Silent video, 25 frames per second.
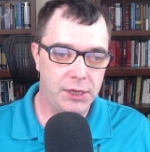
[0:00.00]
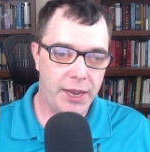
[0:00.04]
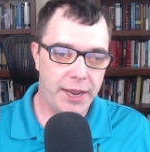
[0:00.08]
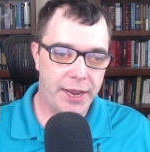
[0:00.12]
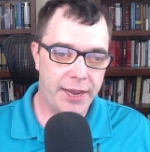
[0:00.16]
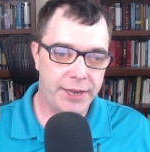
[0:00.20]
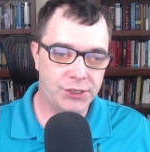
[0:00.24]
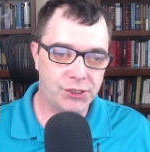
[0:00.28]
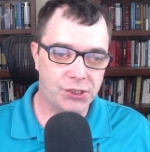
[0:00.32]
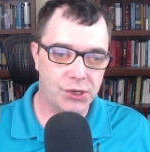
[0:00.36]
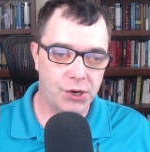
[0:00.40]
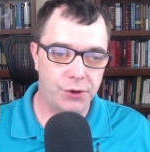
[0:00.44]

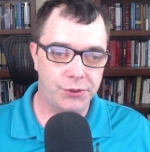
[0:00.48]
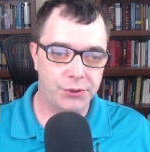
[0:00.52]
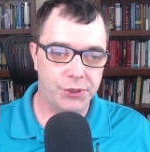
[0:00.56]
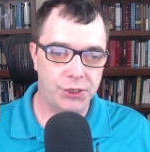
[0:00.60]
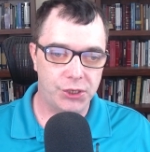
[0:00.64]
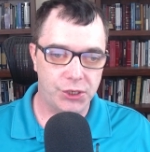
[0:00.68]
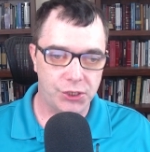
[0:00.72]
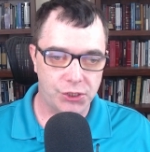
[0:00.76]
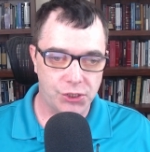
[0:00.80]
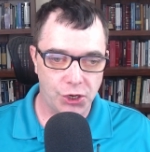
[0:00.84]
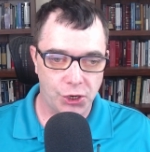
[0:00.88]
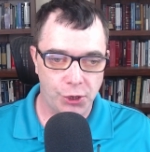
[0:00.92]
And so to
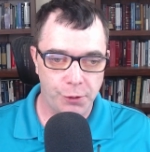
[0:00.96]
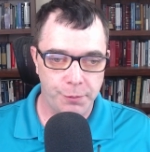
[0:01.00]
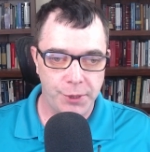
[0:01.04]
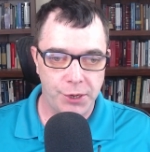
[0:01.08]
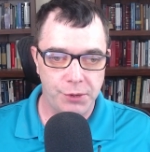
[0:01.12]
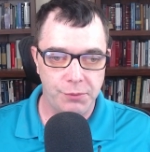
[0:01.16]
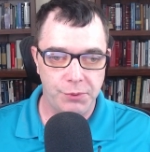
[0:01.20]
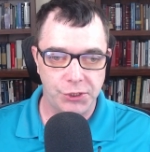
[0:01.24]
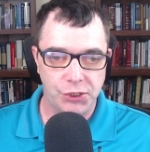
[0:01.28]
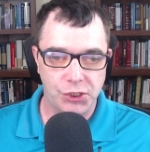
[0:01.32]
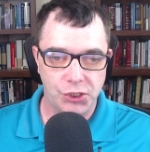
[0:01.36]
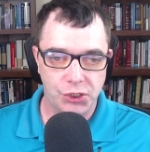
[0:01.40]

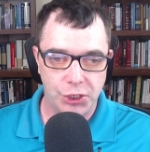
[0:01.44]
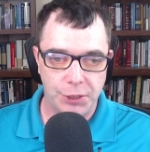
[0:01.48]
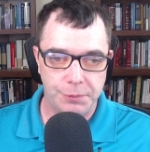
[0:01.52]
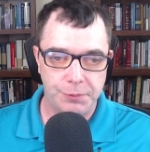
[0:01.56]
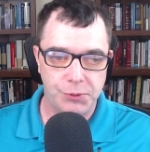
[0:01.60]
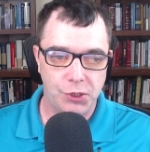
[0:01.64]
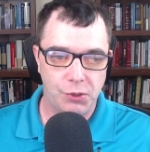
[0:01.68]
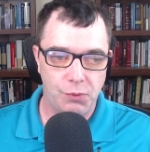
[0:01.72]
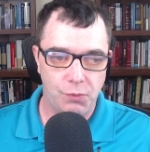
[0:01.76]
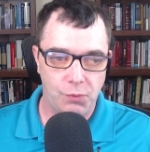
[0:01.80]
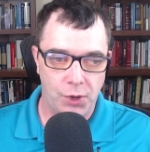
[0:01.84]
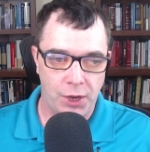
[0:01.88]
determine what
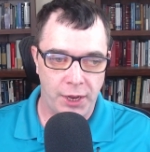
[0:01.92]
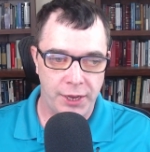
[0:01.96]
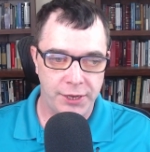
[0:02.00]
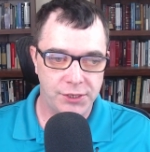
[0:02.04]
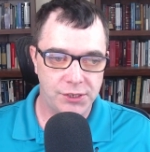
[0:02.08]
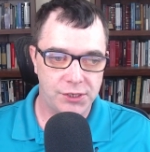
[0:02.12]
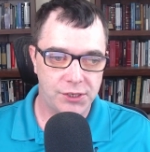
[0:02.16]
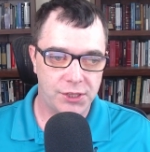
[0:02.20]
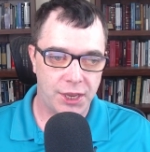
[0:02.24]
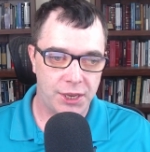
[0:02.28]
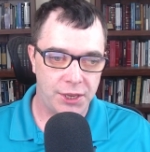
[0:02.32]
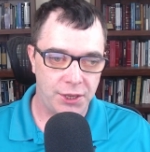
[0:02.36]
Scripture
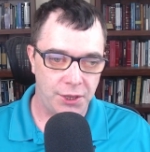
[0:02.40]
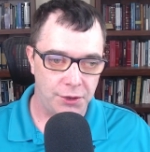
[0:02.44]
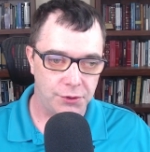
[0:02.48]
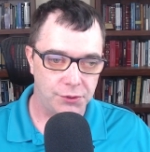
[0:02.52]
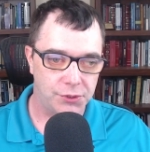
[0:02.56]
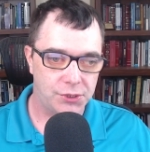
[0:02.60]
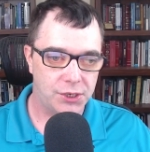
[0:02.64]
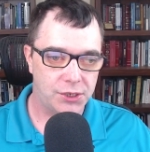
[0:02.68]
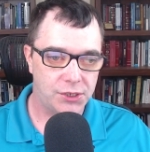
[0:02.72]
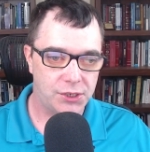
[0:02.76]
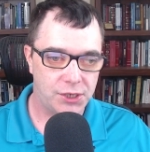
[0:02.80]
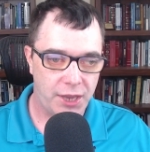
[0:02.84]
was, they
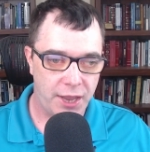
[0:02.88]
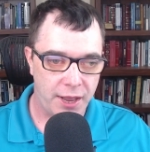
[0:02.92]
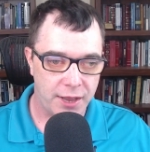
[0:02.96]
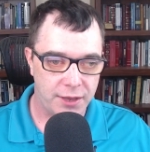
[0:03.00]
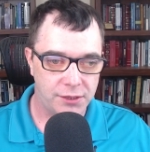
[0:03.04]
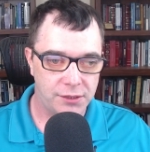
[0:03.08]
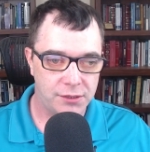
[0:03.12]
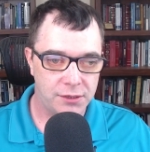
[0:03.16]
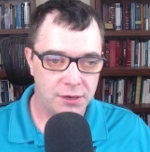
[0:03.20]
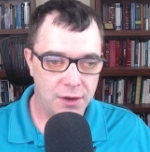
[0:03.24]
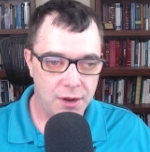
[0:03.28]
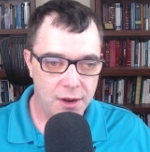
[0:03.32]
used a
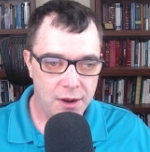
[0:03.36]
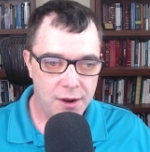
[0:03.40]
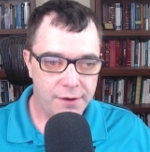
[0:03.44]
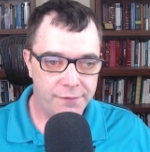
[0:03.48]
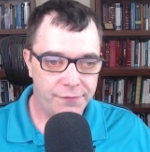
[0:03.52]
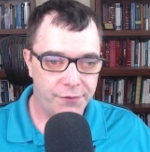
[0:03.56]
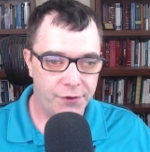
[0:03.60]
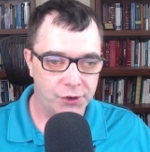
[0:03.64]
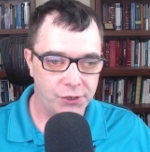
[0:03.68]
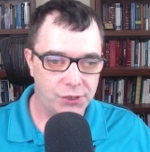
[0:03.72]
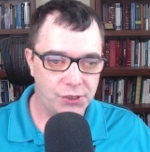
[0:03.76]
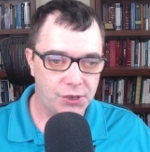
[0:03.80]
test.
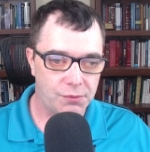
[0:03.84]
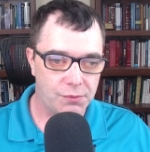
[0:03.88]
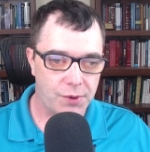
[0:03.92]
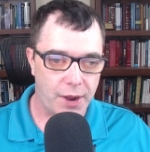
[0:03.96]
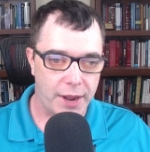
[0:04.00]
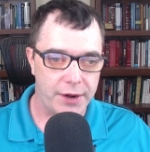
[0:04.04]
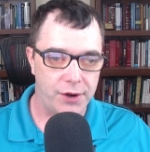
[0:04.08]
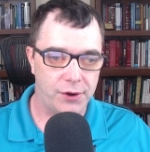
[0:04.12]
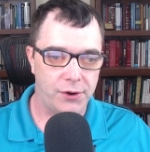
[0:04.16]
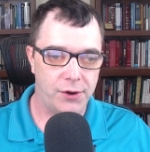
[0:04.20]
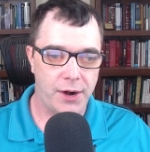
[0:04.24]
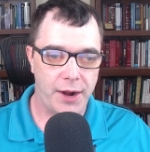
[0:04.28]
First, the
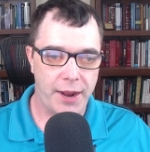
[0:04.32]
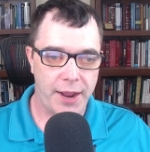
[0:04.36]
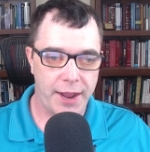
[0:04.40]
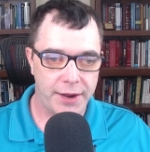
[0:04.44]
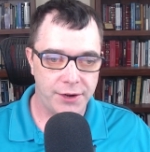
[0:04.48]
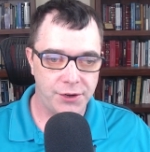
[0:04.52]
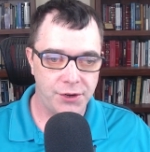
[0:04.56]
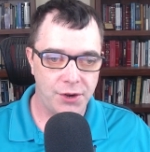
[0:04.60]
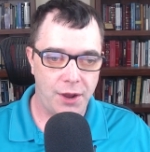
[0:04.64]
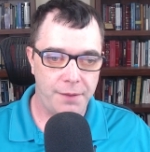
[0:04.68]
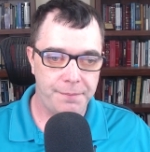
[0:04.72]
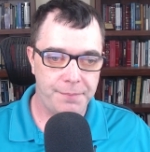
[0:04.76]
writer
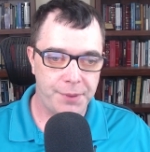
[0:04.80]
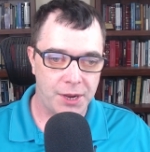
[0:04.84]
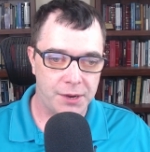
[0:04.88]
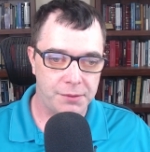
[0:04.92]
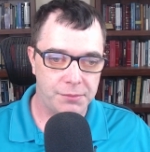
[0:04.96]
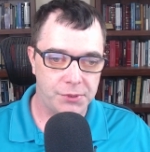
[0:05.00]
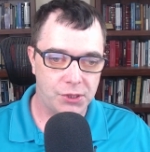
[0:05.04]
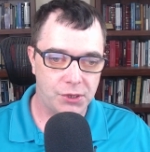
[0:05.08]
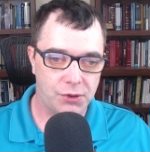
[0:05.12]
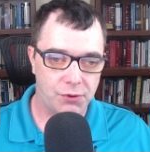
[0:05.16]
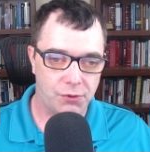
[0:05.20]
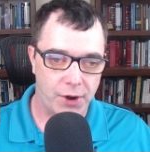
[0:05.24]
had to have been
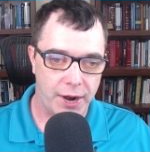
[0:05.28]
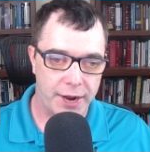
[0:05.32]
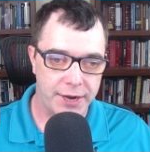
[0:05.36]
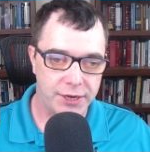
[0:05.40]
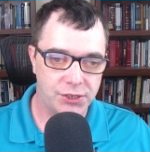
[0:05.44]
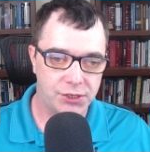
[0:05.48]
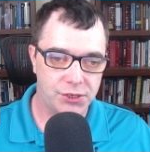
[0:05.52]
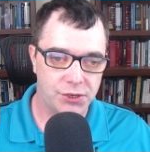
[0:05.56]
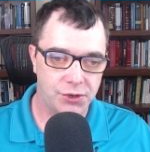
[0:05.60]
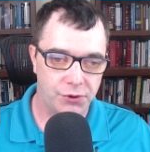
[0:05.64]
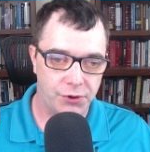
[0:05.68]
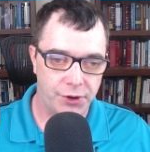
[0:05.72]
with Christ
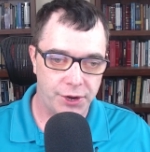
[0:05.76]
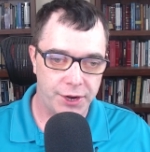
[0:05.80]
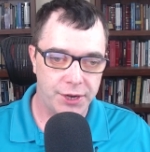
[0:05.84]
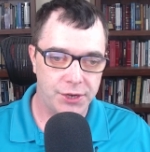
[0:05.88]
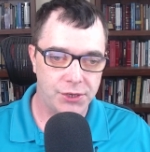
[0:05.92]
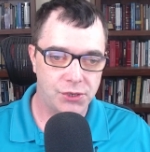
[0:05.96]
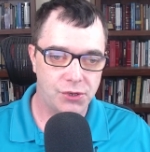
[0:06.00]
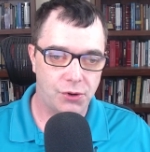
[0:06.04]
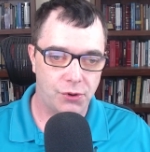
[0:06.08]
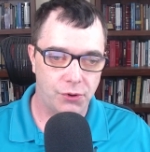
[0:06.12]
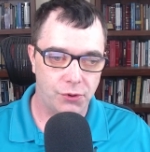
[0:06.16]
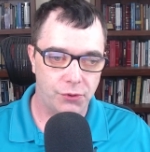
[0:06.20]
during
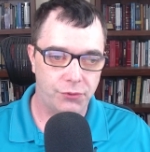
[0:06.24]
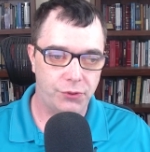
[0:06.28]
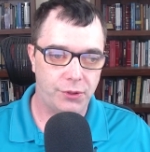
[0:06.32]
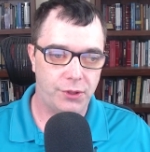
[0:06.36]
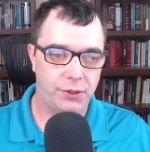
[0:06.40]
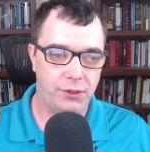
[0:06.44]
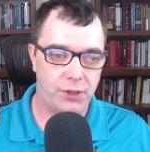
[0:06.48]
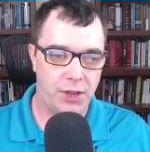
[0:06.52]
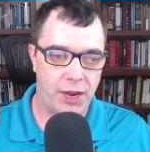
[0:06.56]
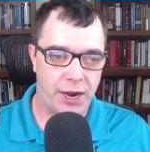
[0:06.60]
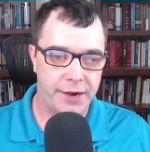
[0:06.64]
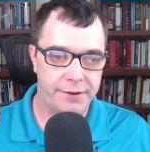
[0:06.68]
his earthly
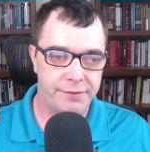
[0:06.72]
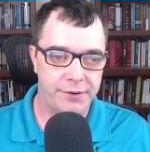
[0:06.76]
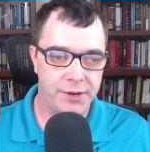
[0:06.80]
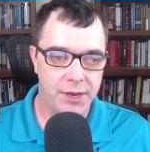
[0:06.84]
life.